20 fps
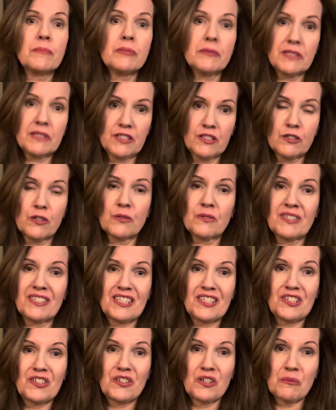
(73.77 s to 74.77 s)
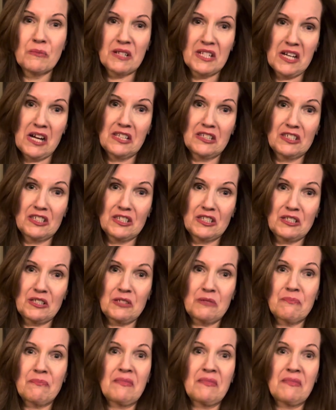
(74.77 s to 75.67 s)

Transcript: please go see a dermatologist.